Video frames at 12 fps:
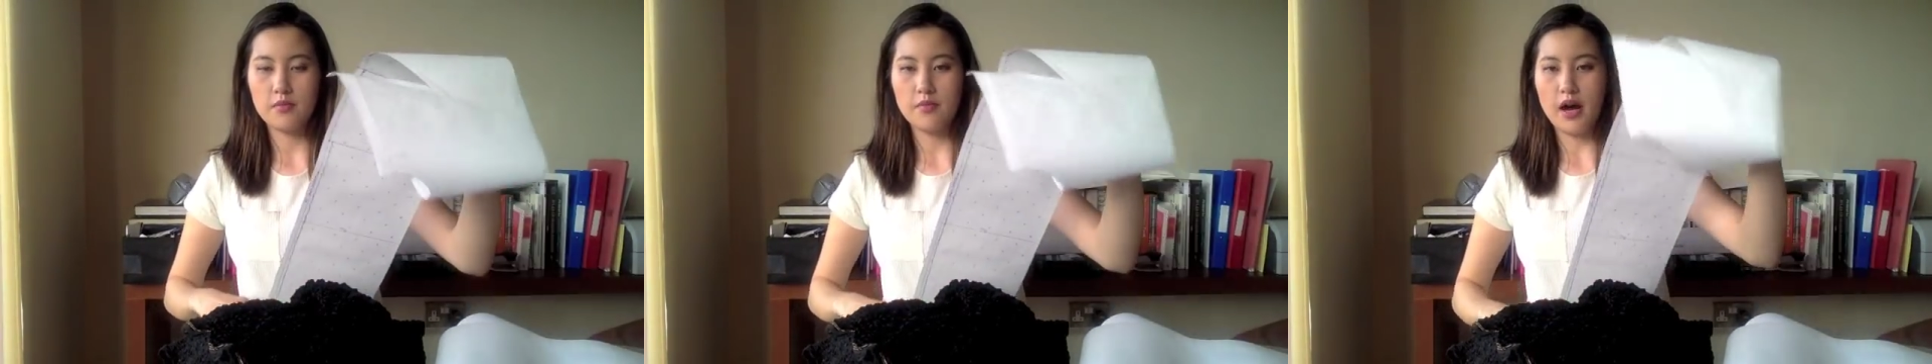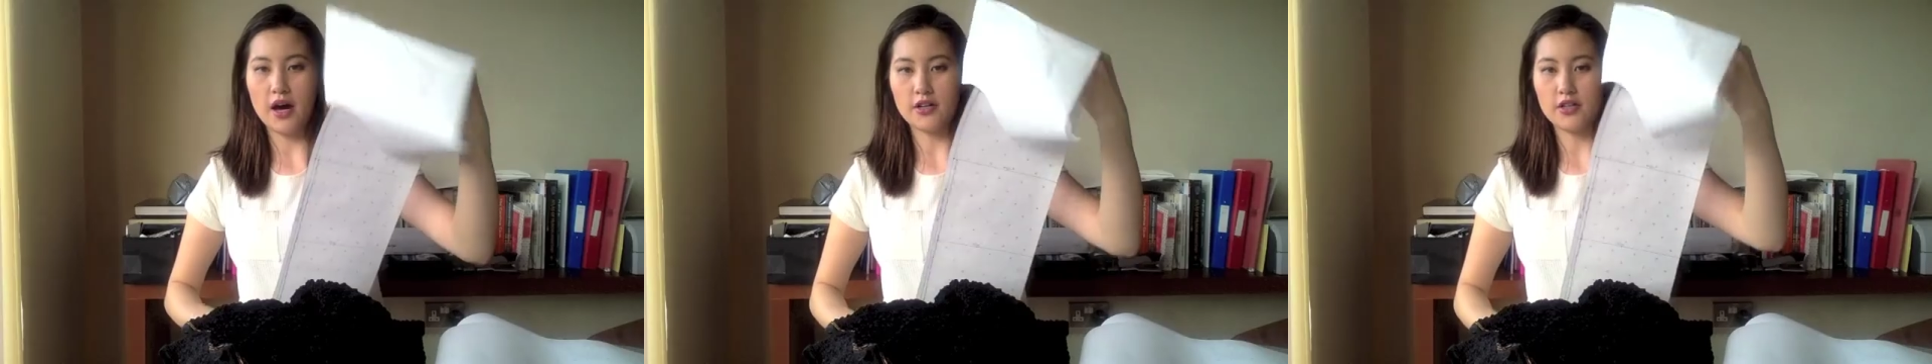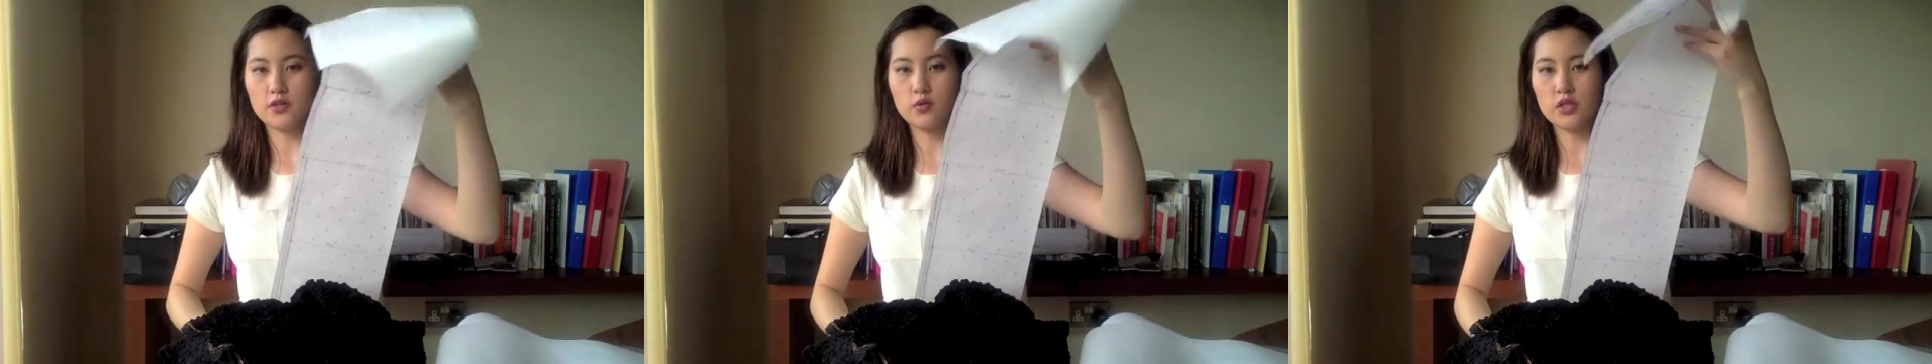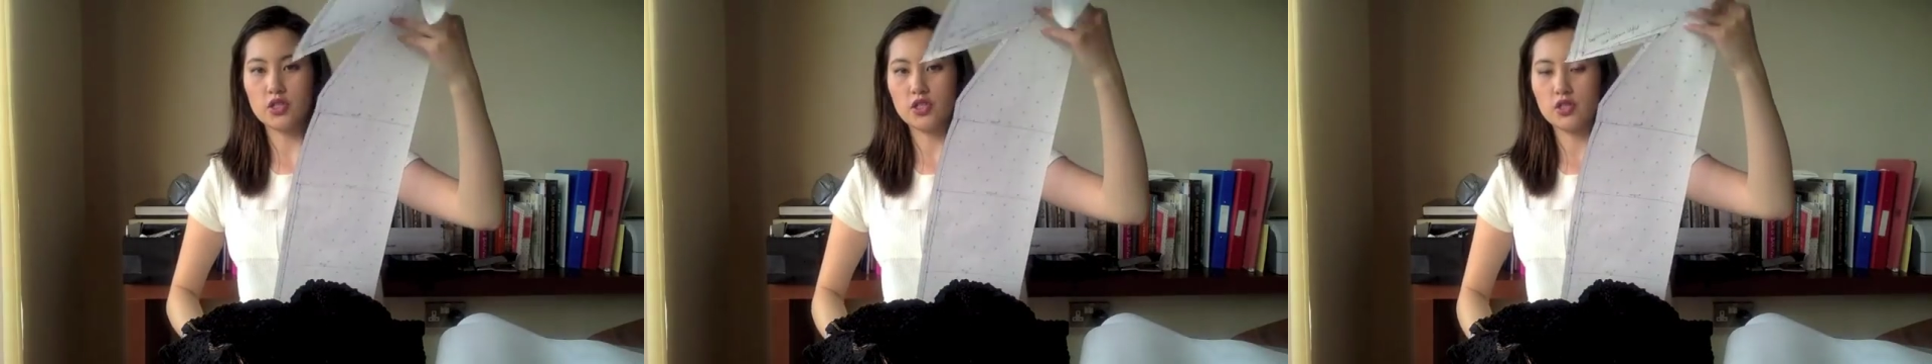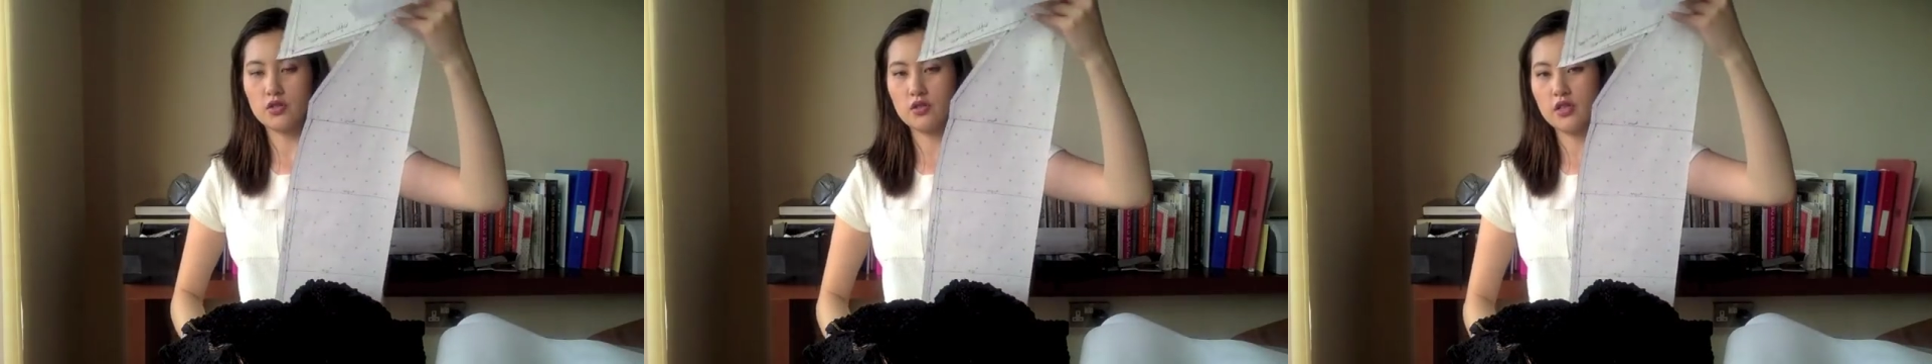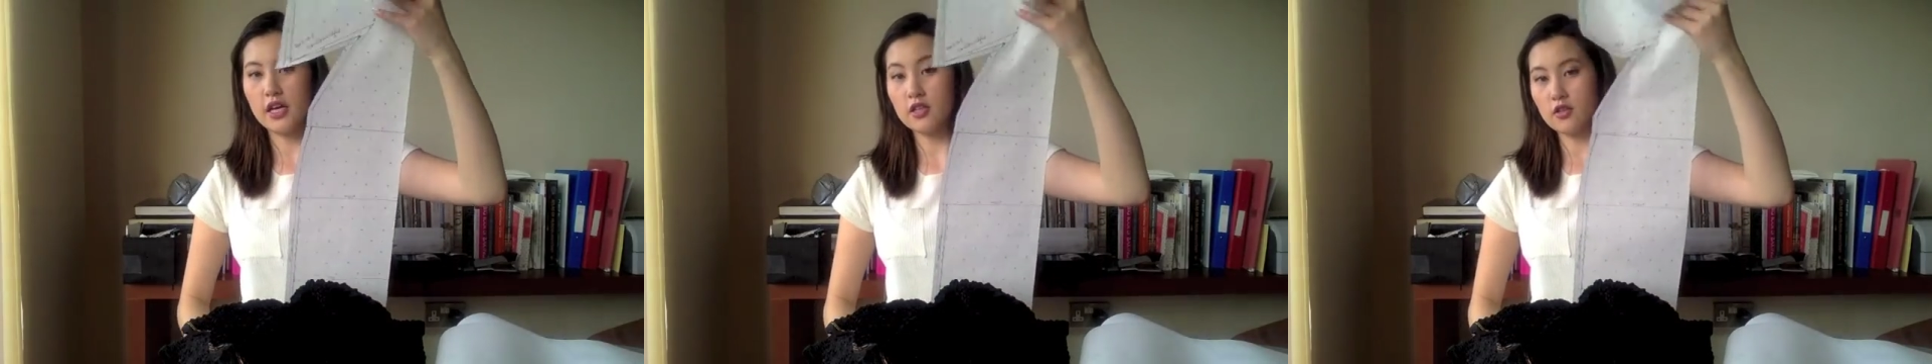pattern, which
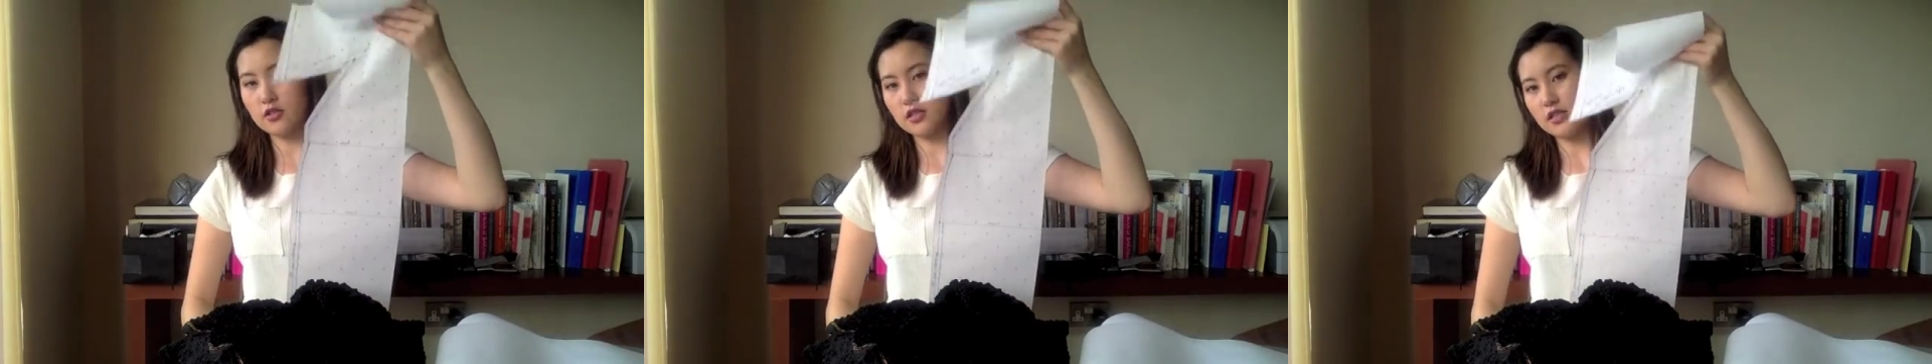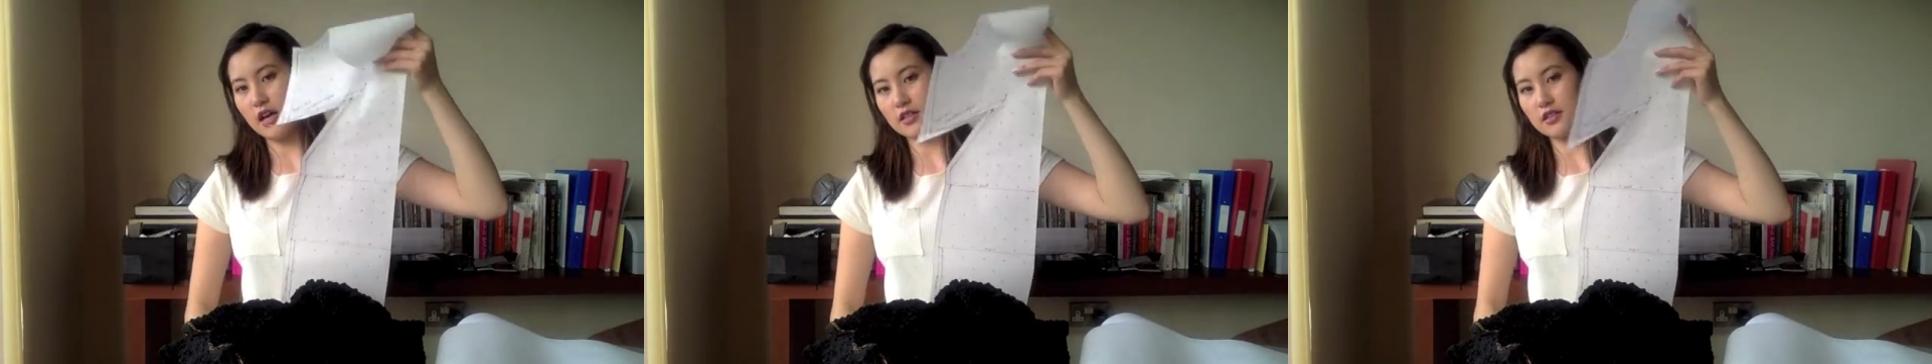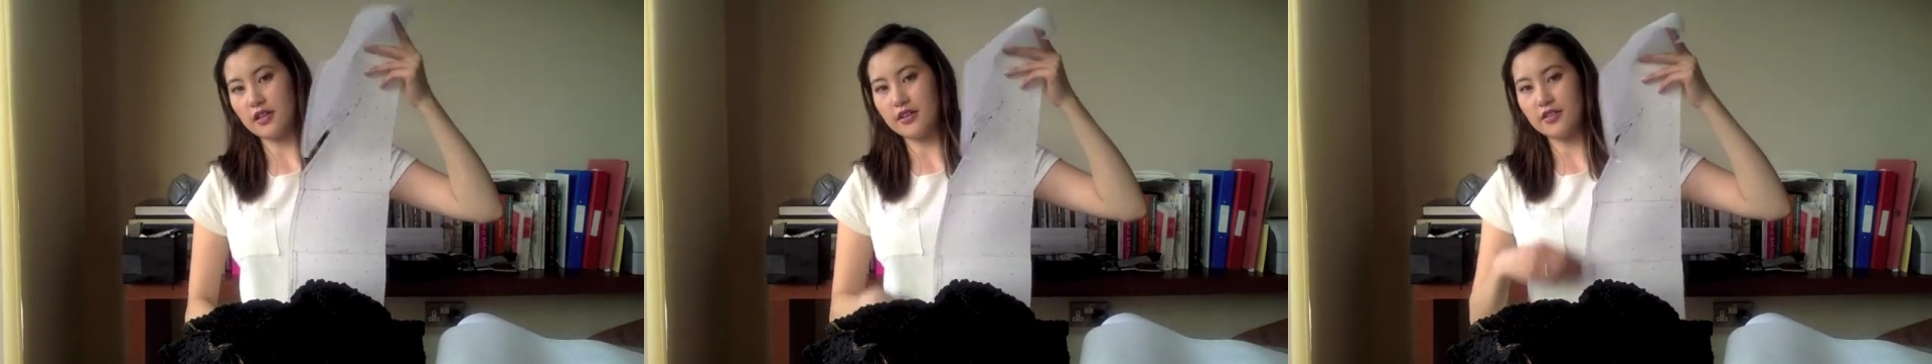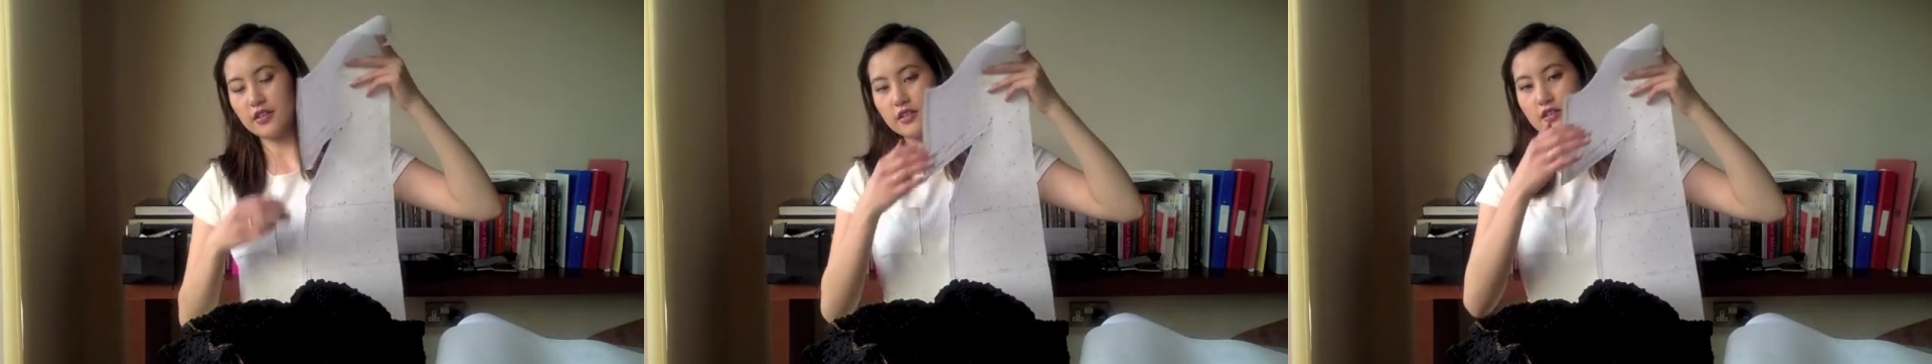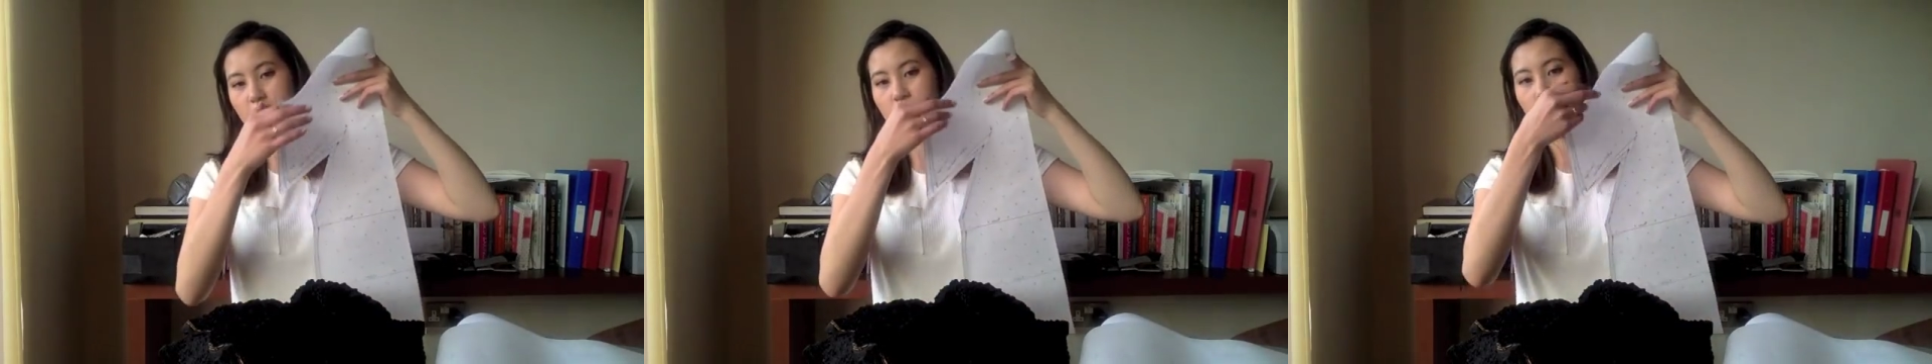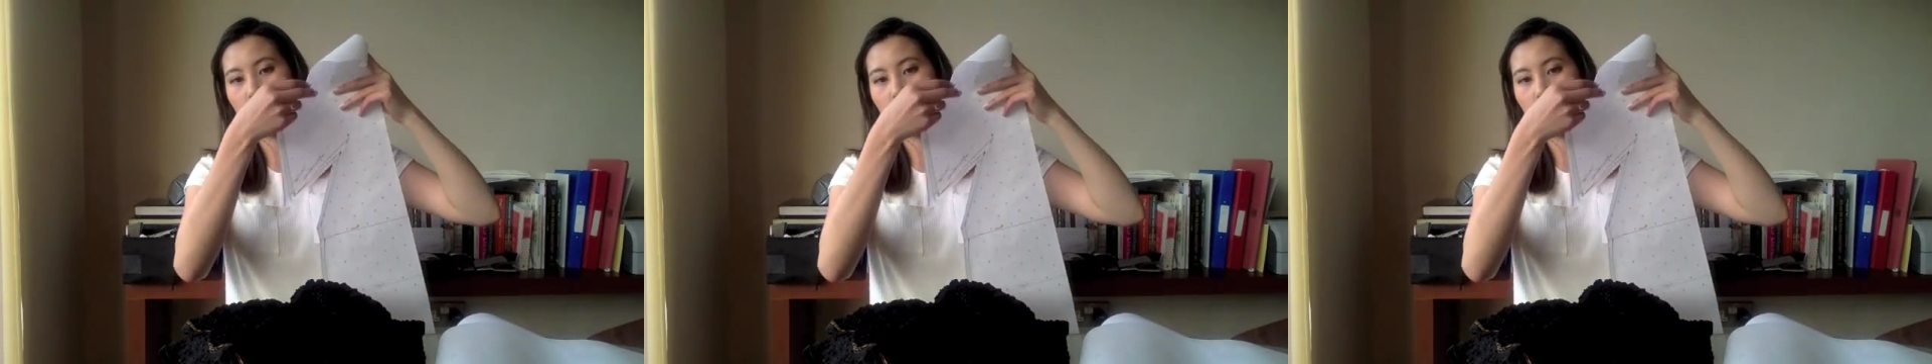it looked exactly like this.